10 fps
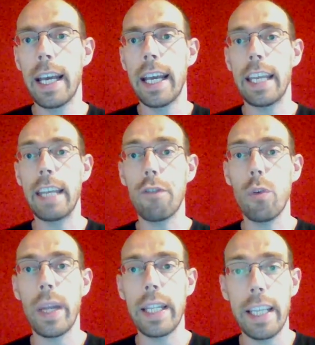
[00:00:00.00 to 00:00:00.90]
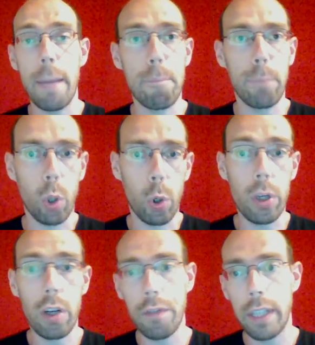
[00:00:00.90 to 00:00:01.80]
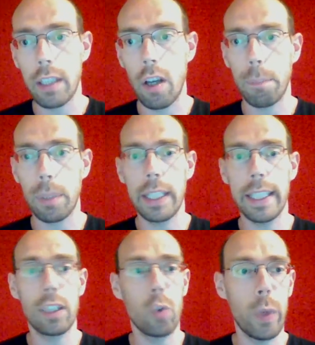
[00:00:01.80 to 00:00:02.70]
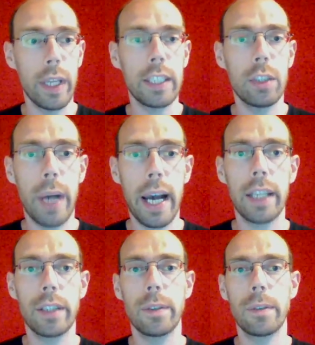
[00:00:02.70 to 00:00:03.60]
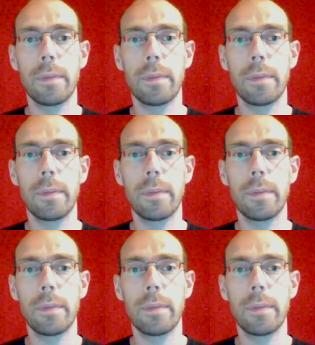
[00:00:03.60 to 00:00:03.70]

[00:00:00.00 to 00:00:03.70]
even when the employer of that company is willing to hire you.